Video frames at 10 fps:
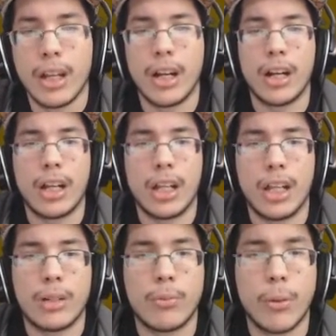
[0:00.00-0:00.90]

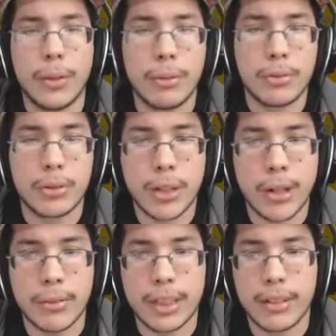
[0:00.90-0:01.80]
Won't be able to
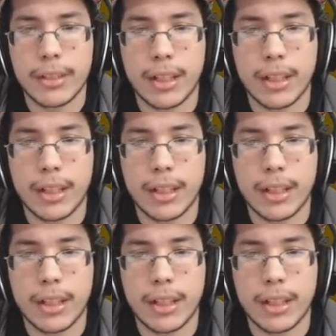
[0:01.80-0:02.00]
travel down